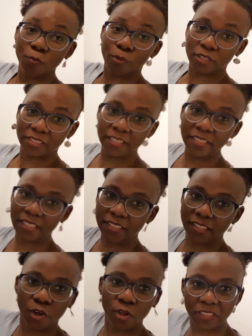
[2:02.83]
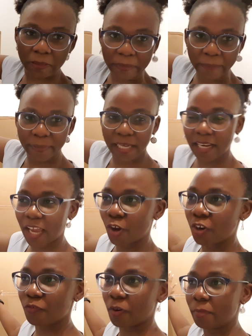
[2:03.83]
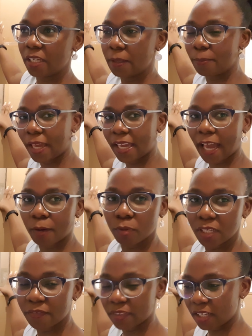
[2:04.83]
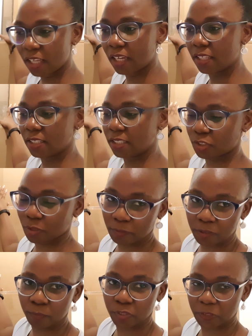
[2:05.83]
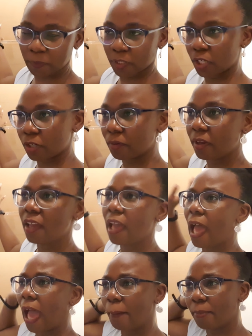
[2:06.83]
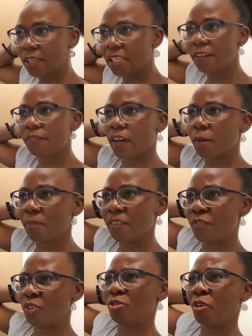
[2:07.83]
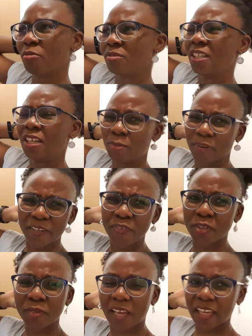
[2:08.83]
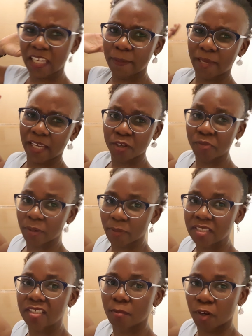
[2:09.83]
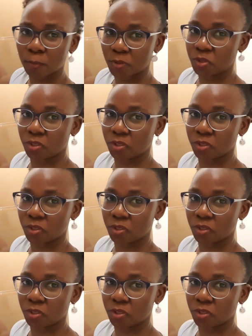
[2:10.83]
boxes. It's an Ottoman bed. I got it from eBay. I will leave the link in the description box below. I believe if you don't like eBay, I know there were similar options on